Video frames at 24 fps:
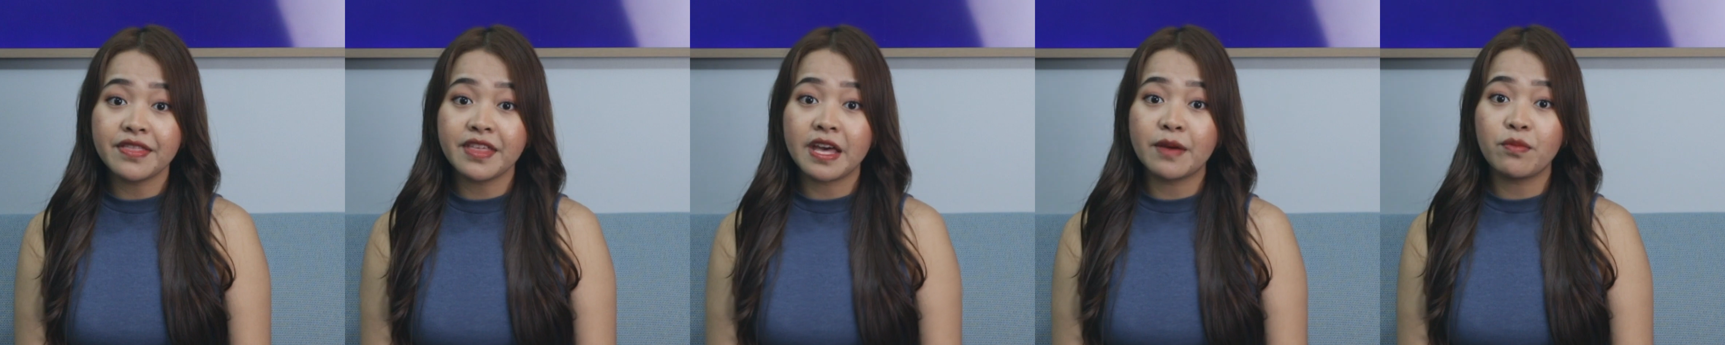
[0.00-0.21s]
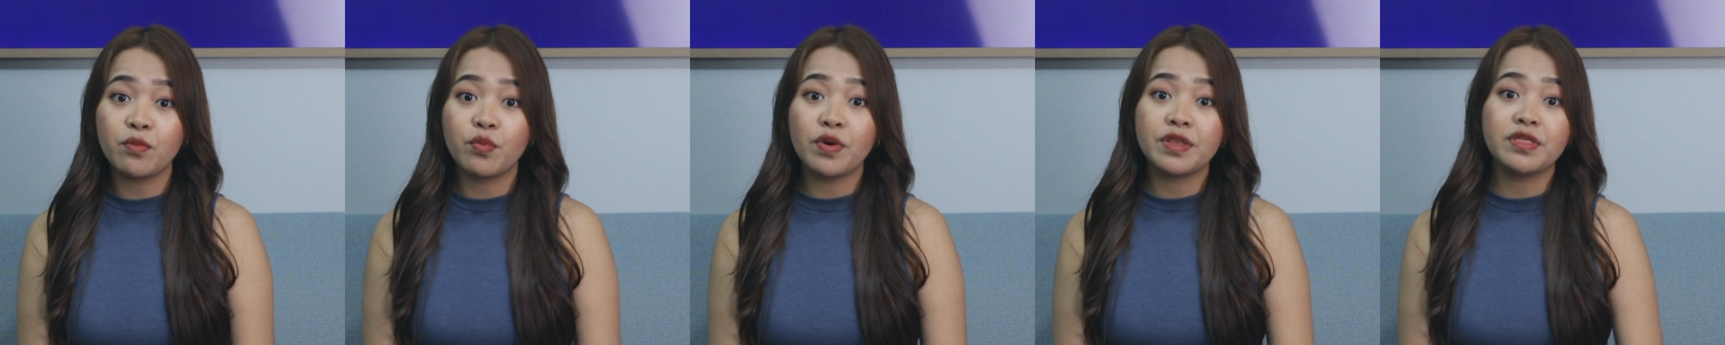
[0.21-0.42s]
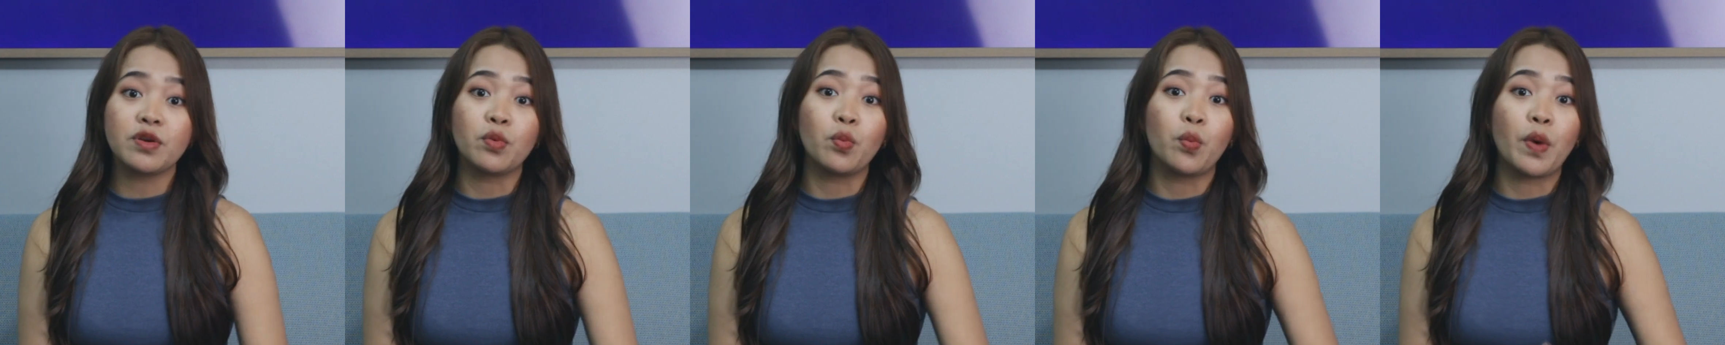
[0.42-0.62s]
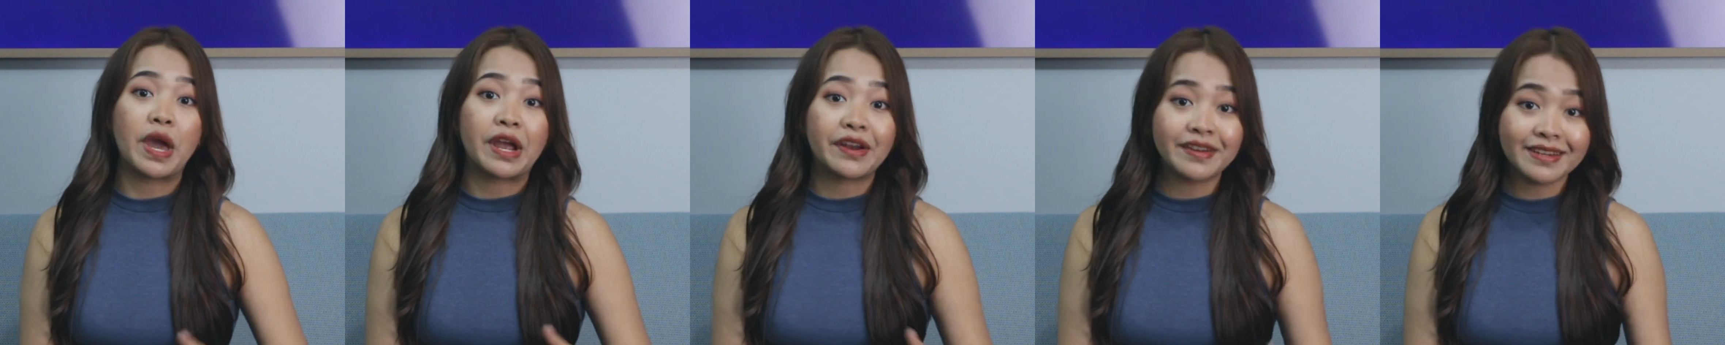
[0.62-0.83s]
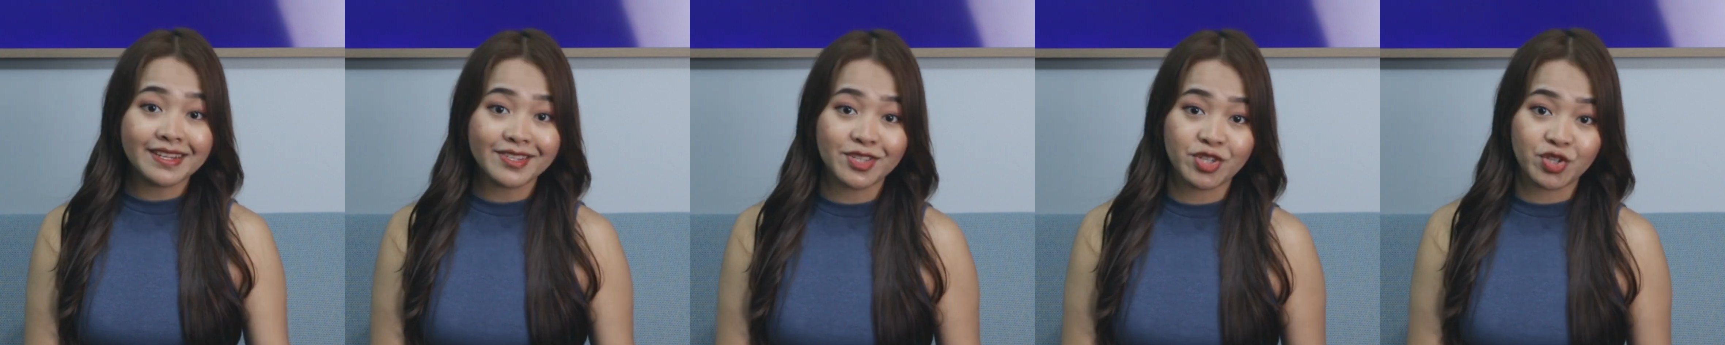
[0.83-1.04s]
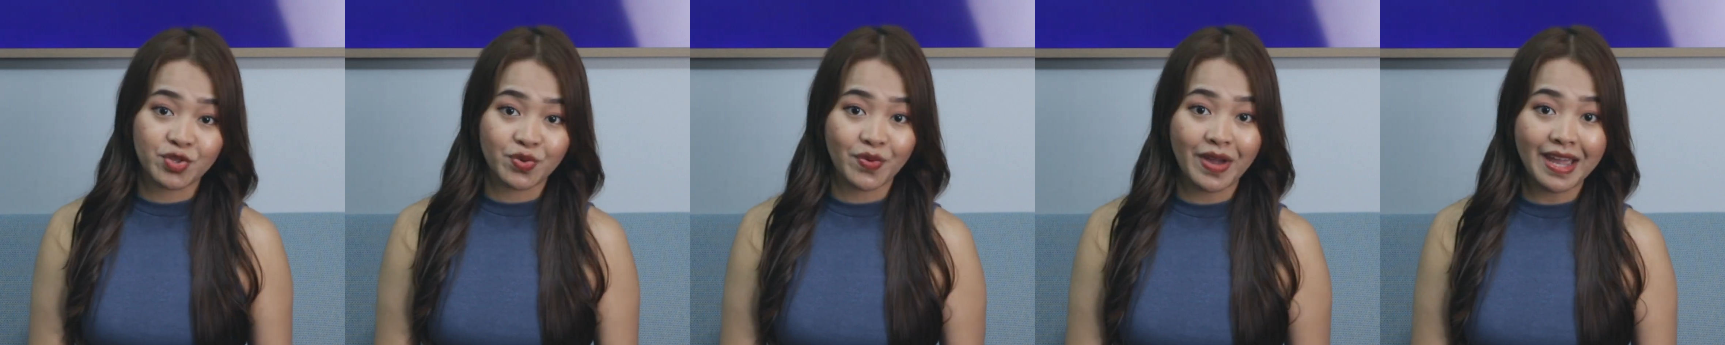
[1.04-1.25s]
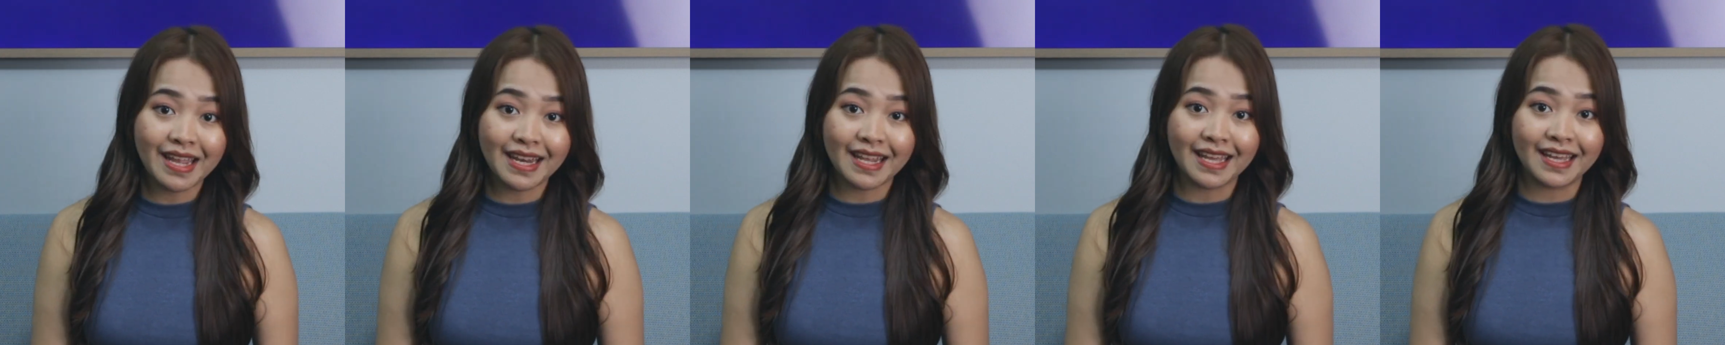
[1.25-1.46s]
them with awareness
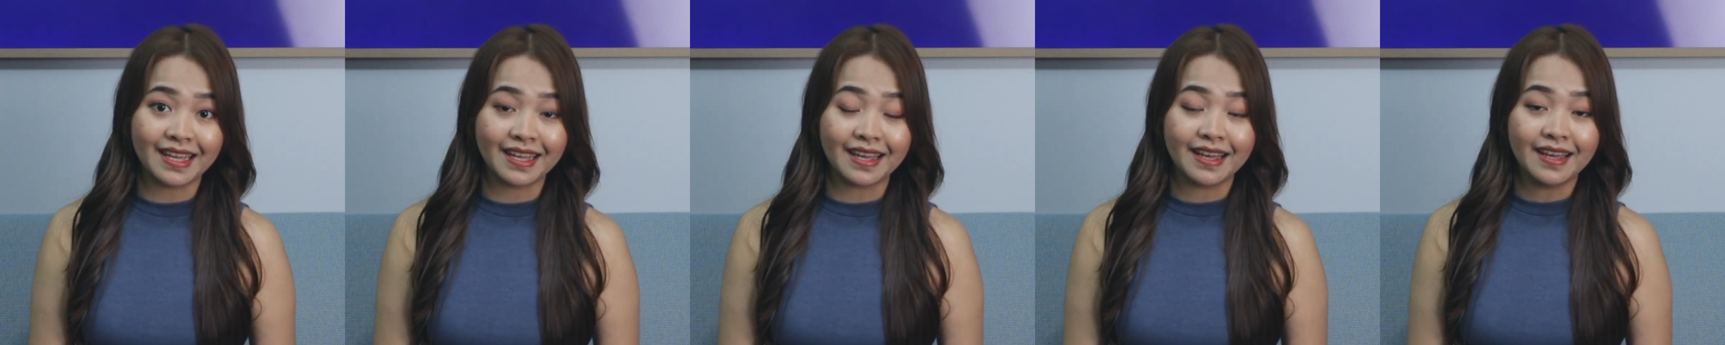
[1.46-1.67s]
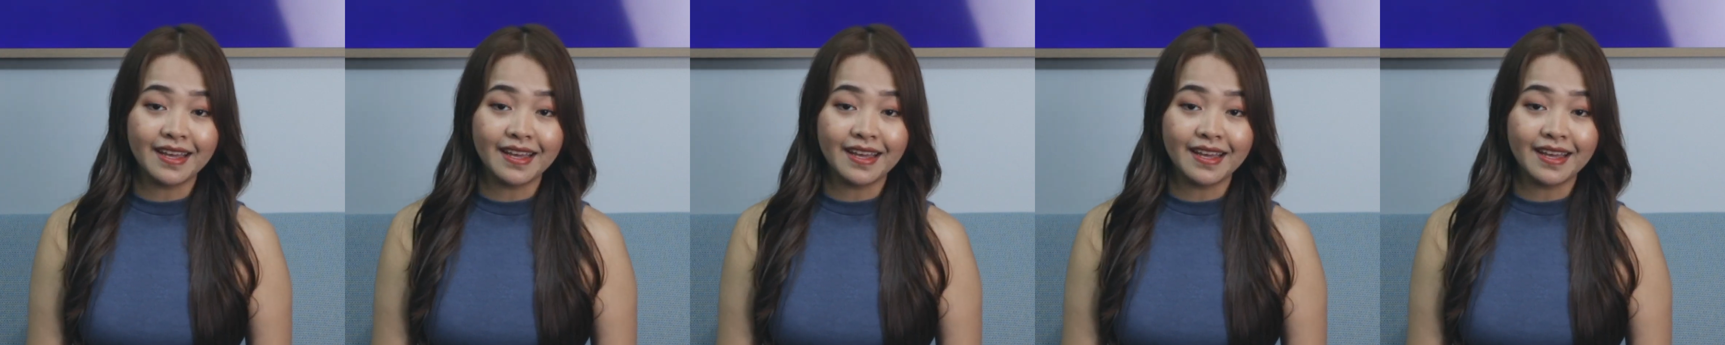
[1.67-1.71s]
training.